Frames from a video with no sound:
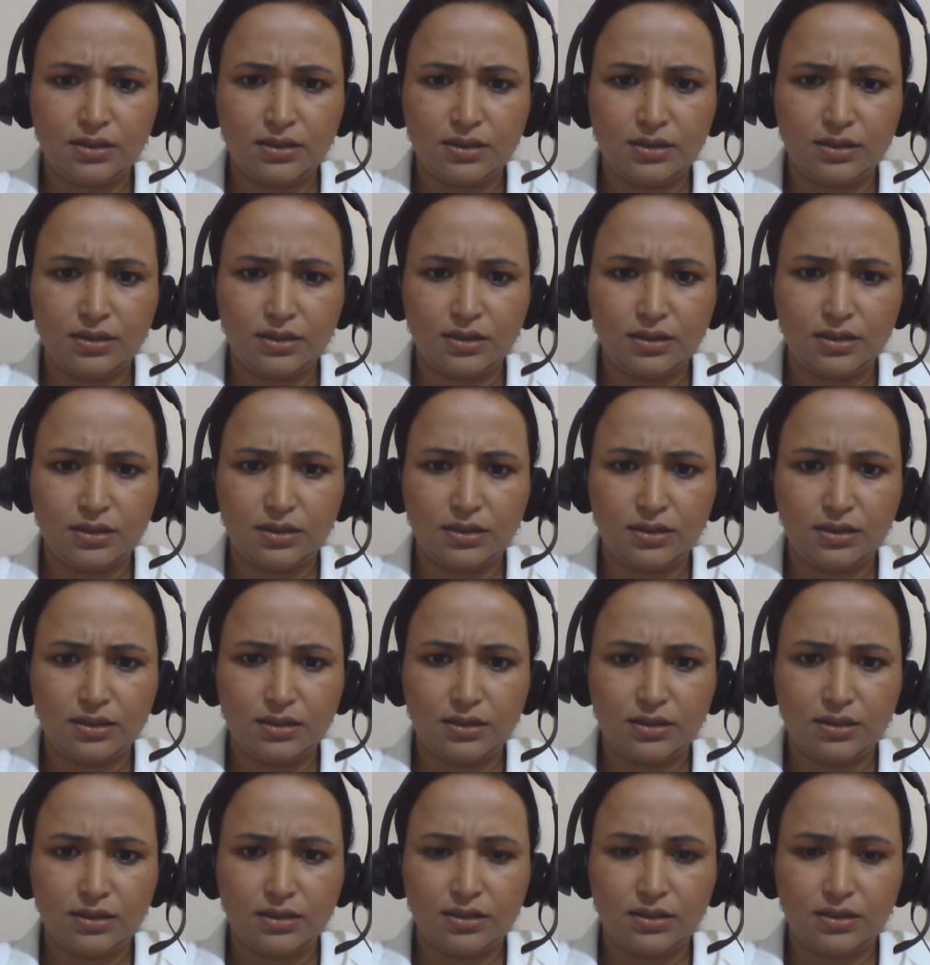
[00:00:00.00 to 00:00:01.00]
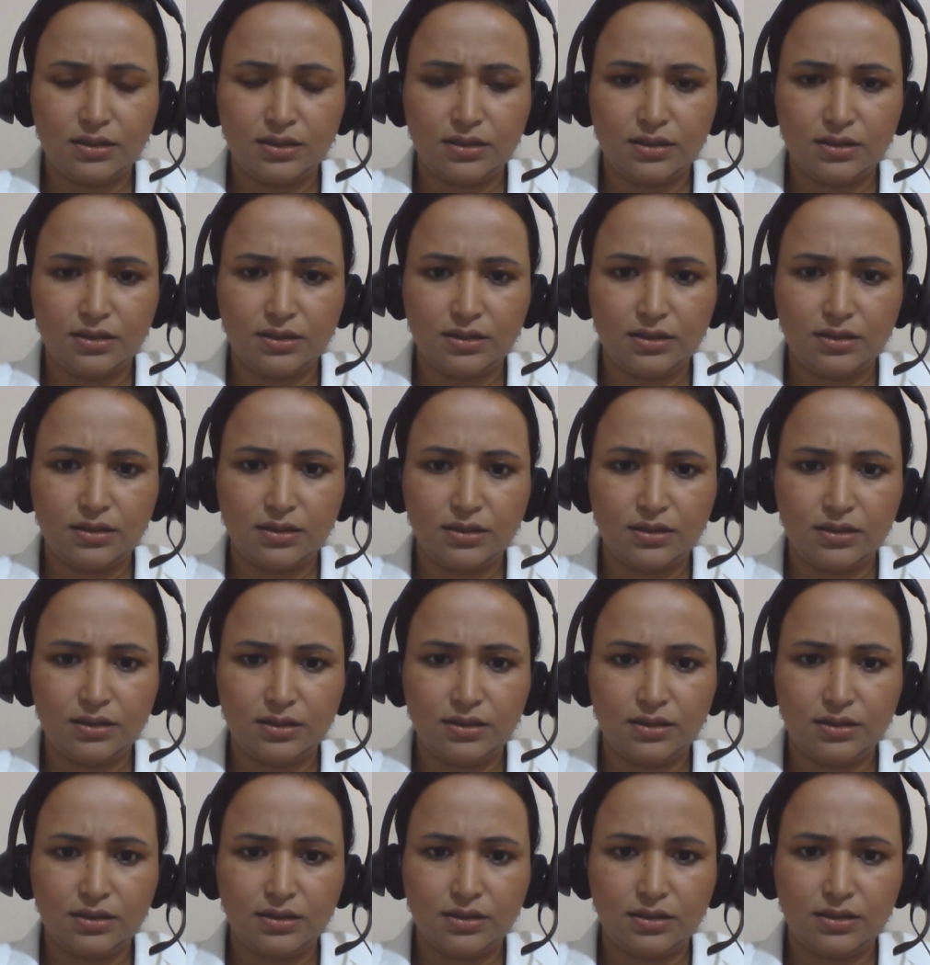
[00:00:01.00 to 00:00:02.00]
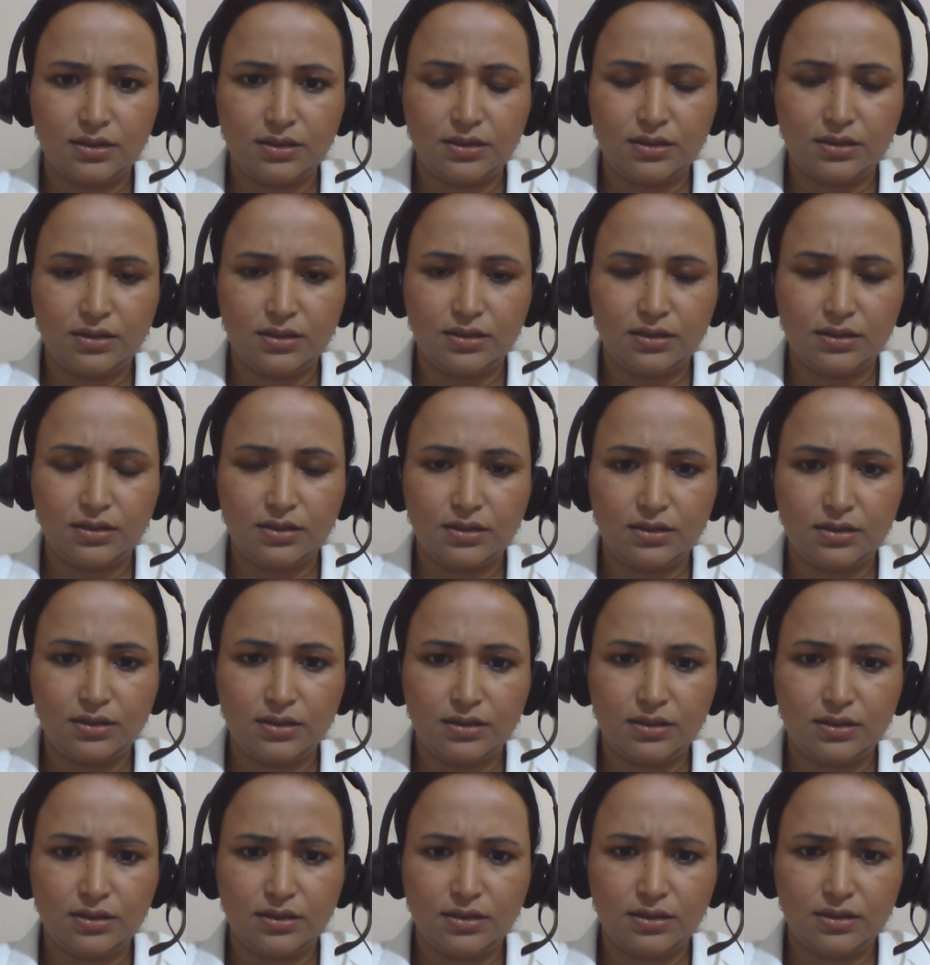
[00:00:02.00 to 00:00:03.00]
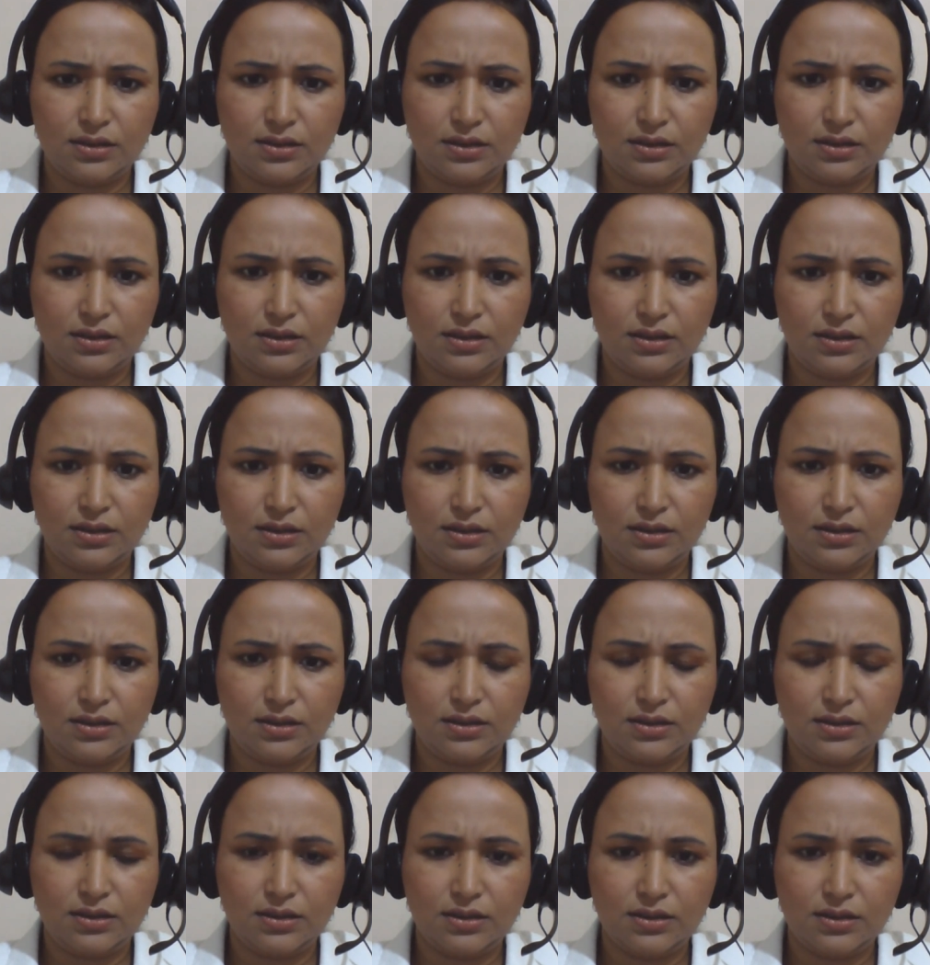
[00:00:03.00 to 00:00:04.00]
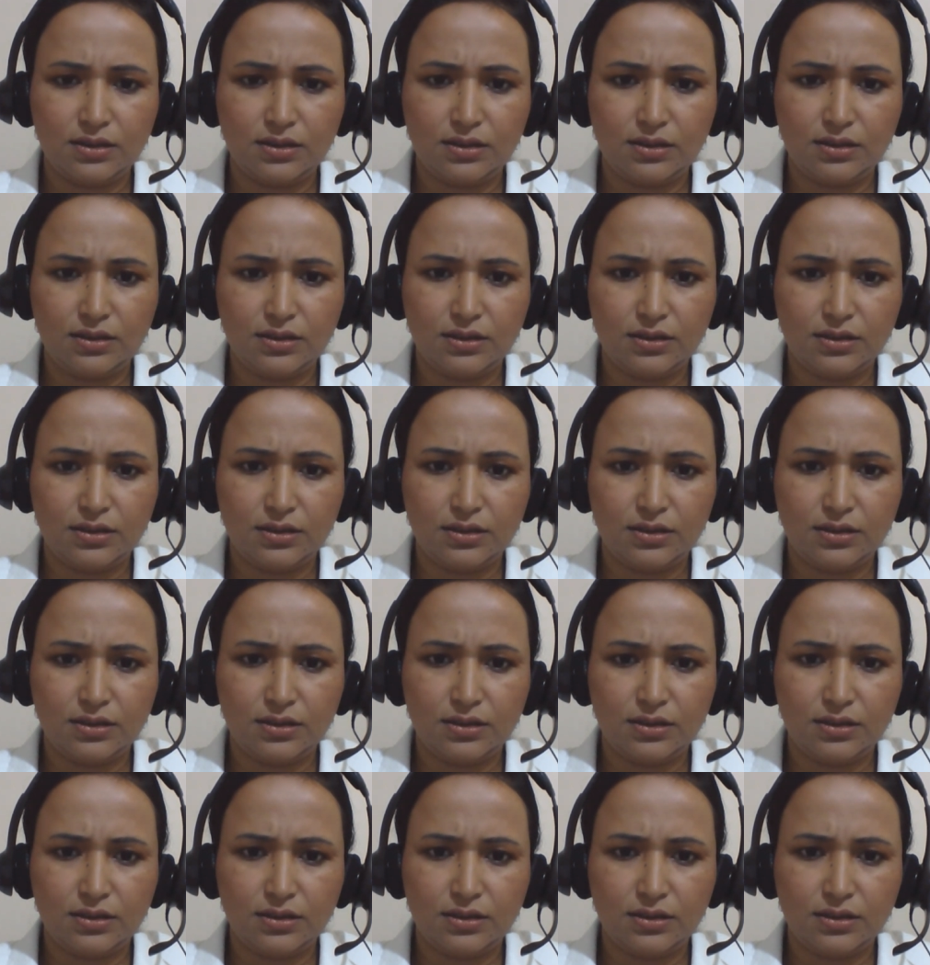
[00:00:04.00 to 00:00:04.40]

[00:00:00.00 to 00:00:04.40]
No words are spoken by the person on screen.